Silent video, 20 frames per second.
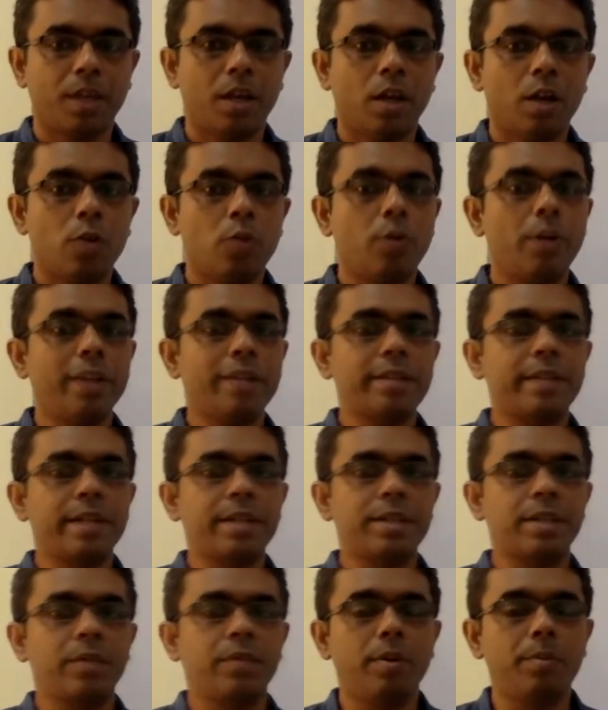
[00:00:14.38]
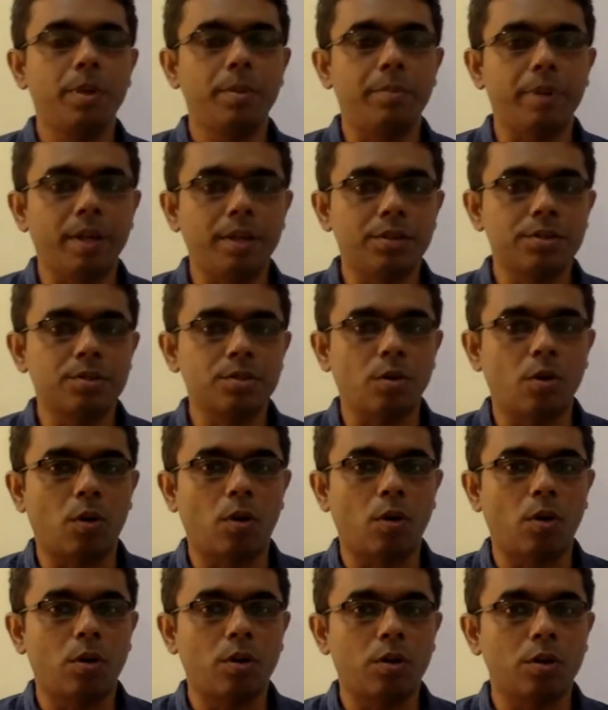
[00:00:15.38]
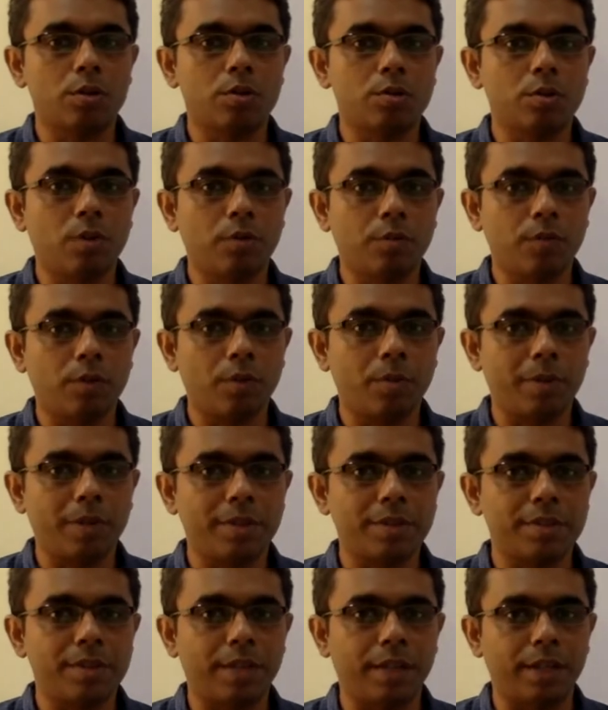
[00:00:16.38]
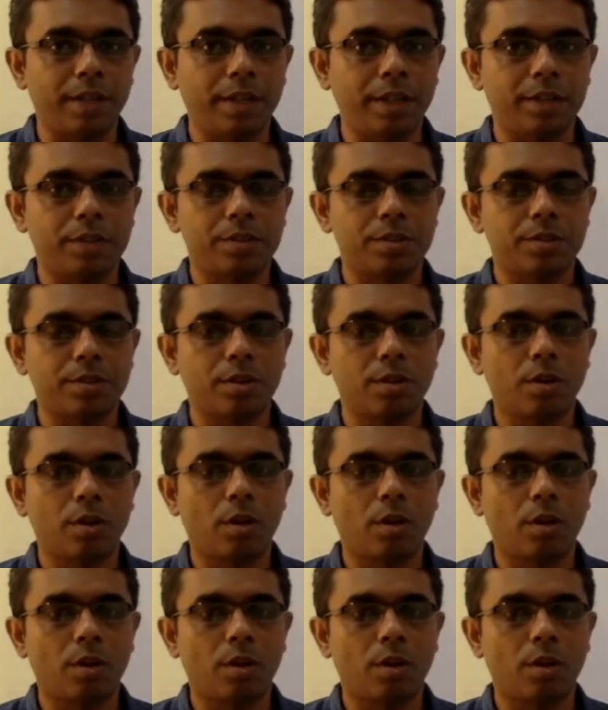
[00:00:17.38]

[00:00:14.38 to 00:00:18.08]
Today's lecture will be based on software-based techniques